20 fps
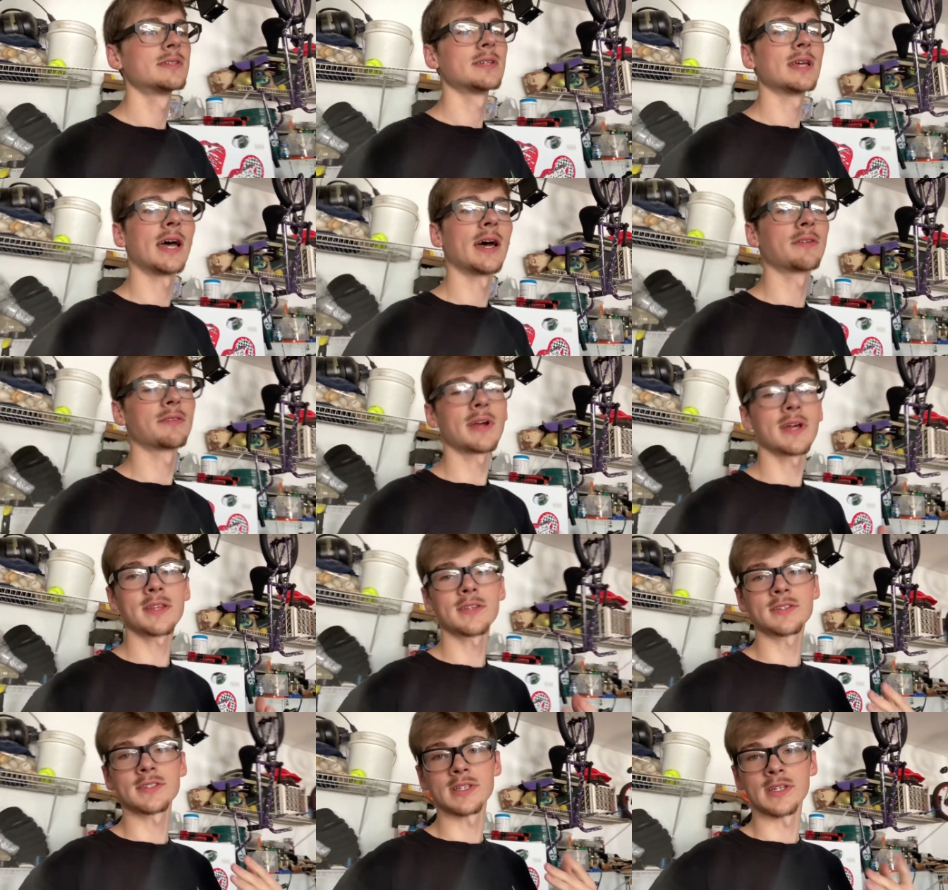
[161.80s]
I'd
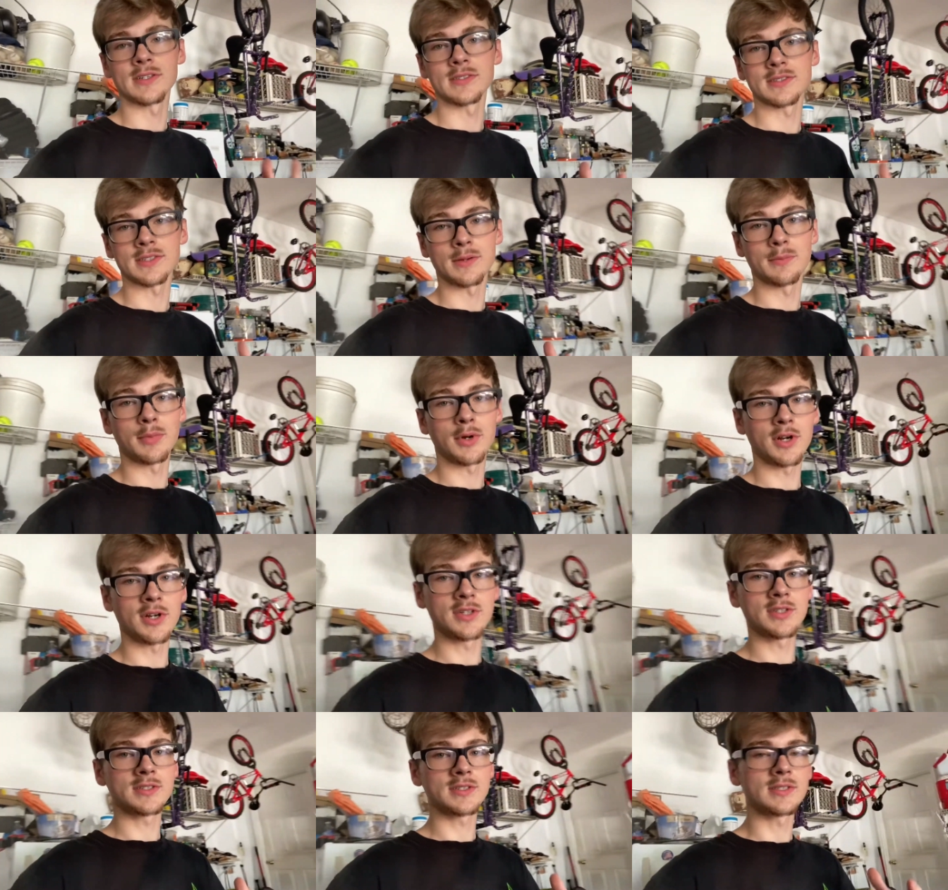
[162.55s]
rather sell some
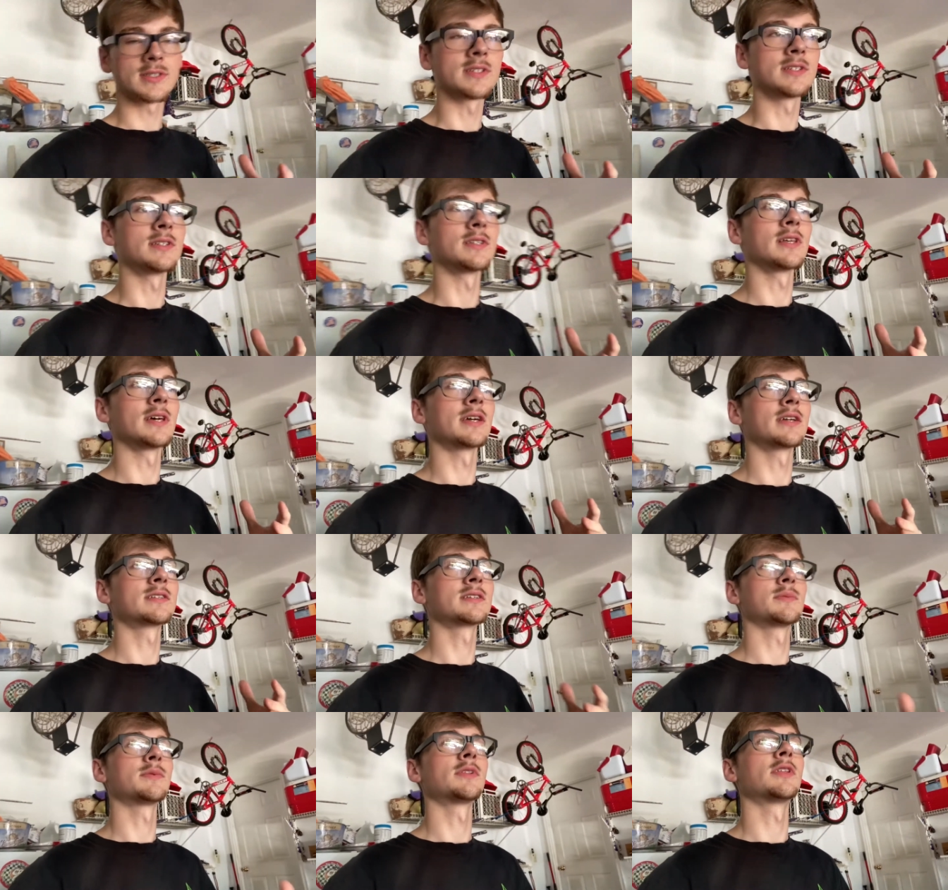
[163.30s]
parts to like
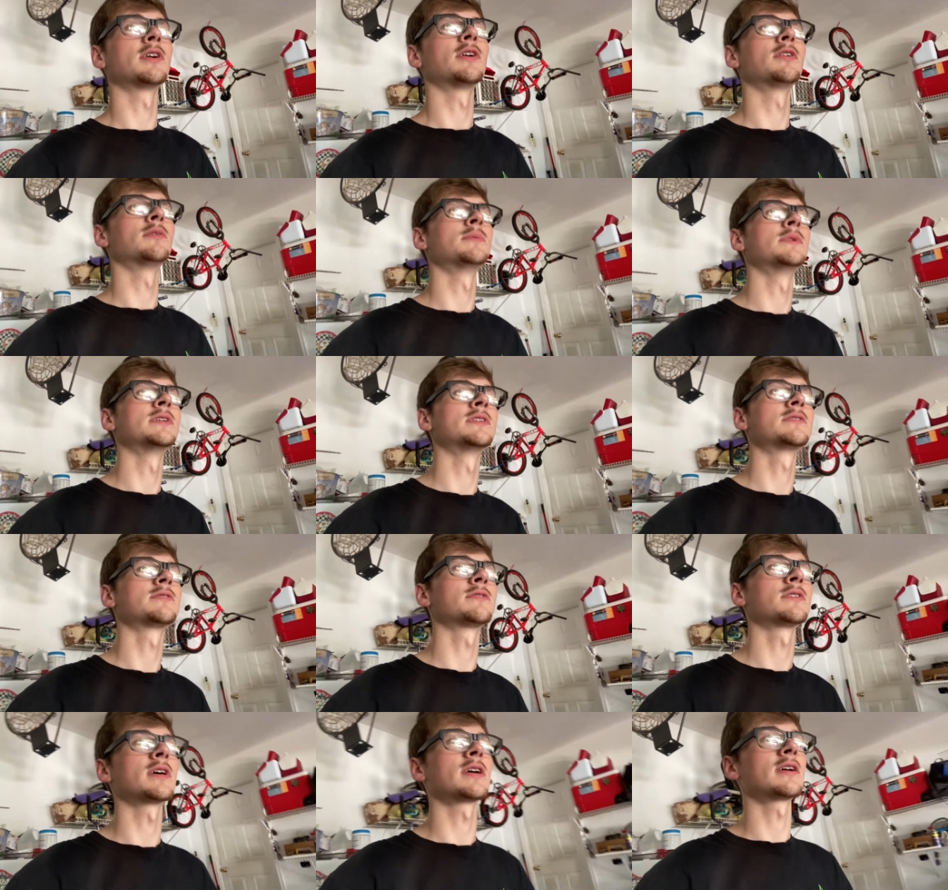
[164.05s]
some of the homies
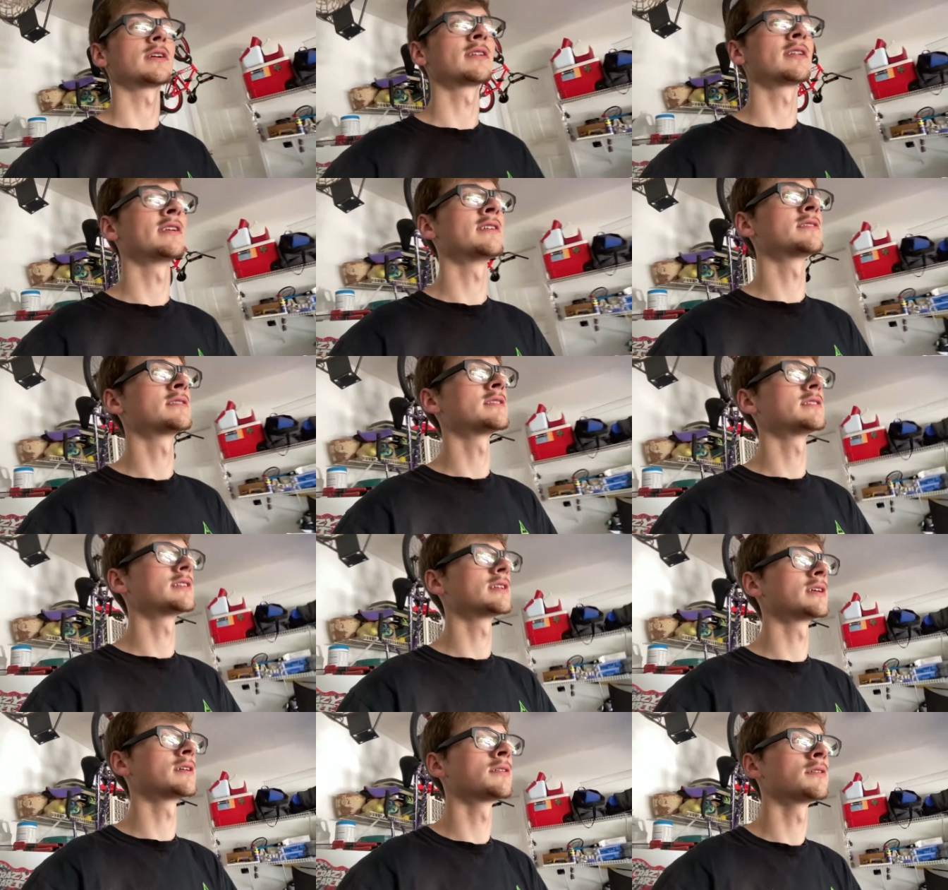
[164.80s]
for like a decent
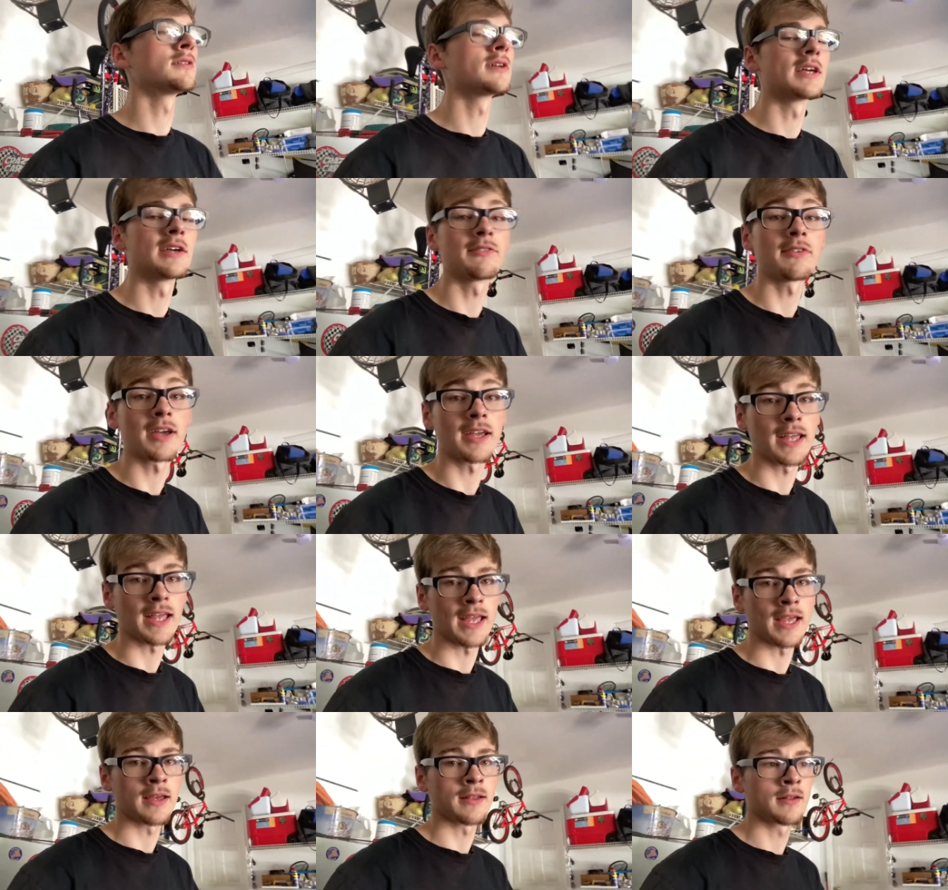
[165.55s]
deal if I
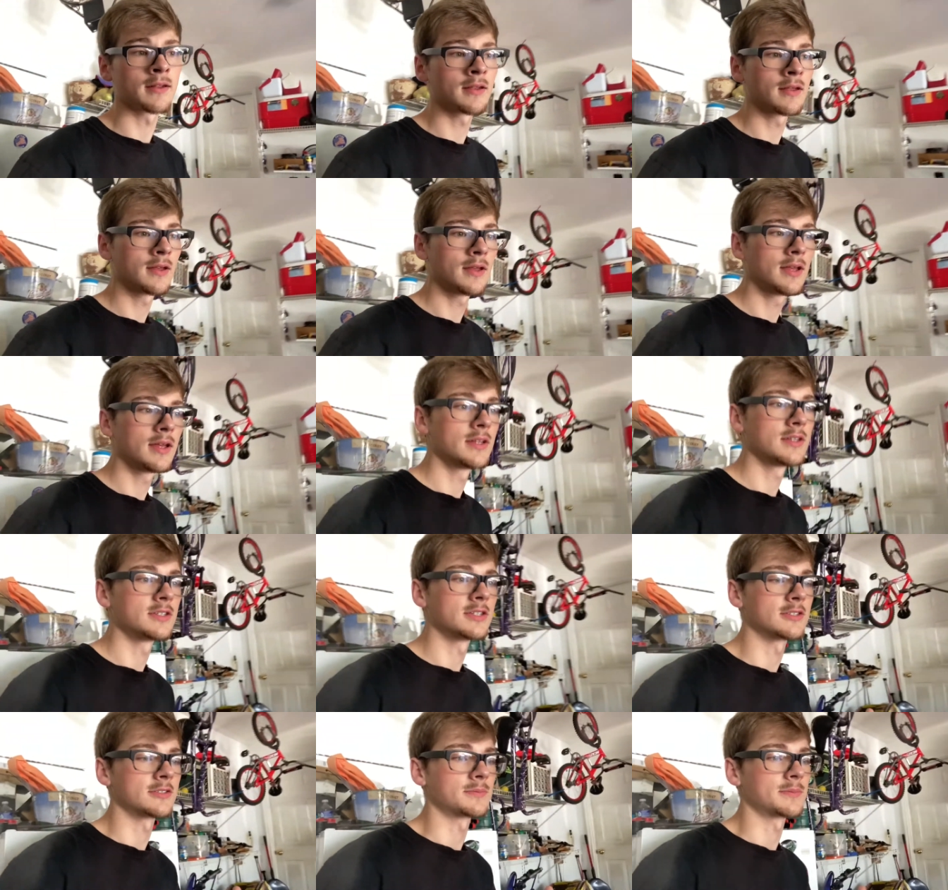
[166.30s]
can,
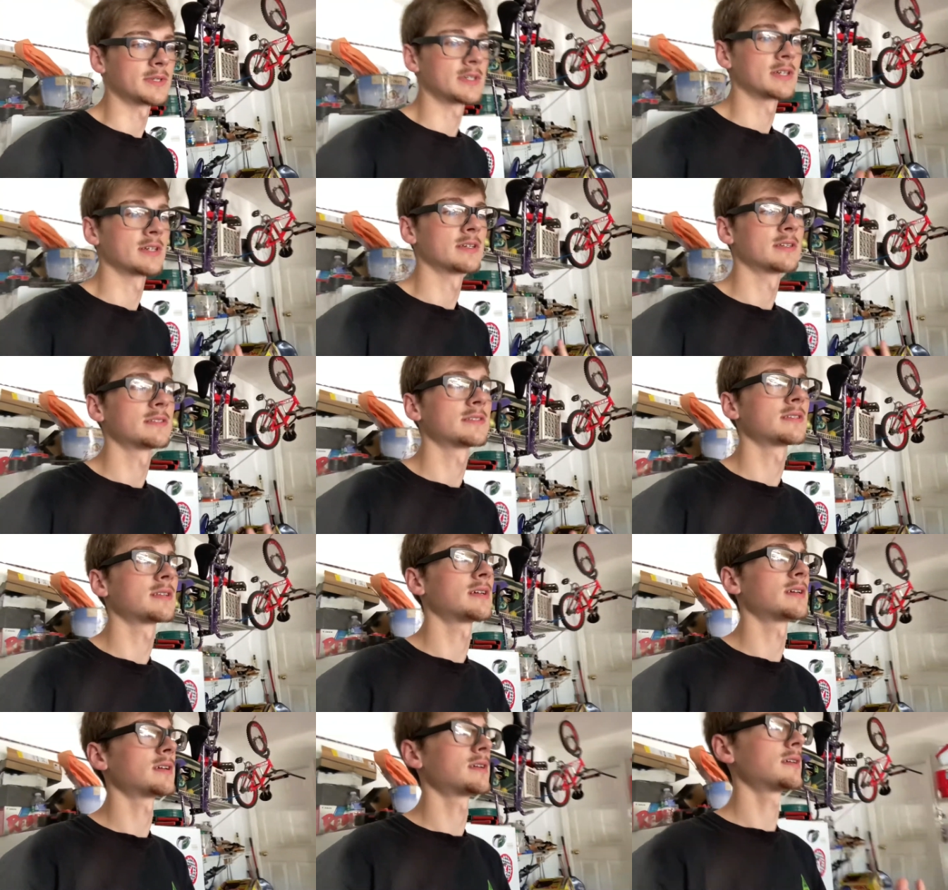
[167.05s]
just because
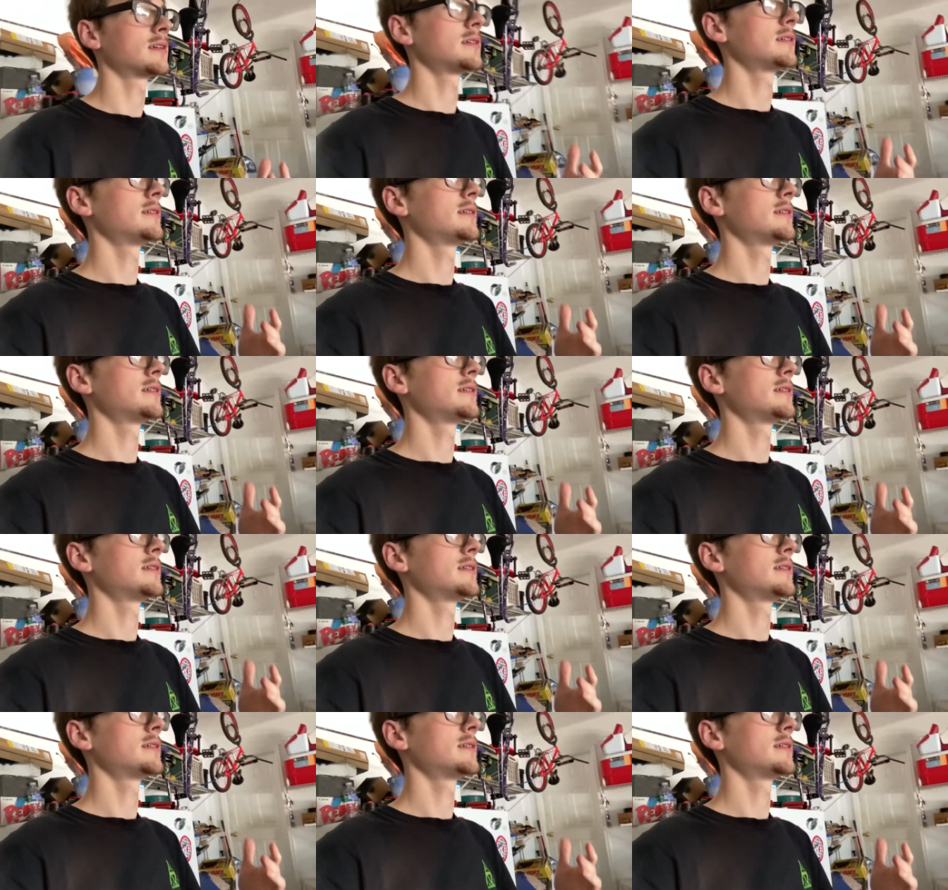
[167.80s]
like